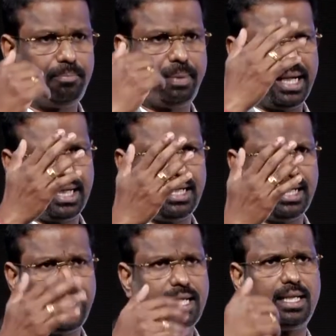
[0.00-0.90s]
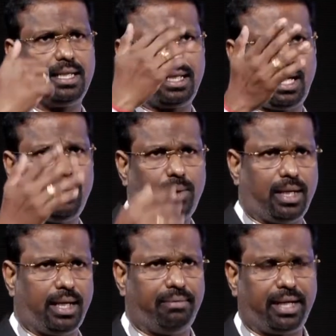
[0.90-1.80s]
panel, like how
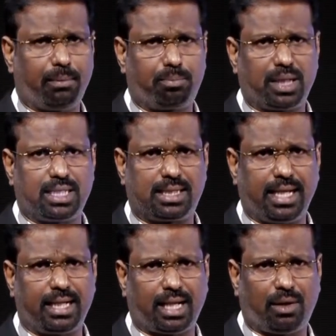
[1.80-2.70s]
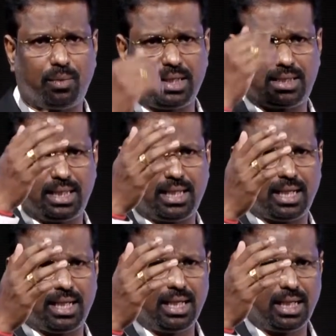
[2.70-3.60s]
when I put a stent, how I see
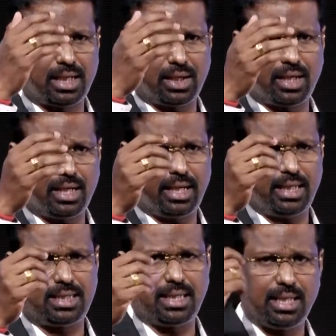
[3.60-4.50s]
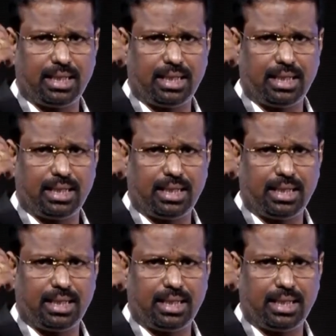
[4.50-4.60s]
the coronaries.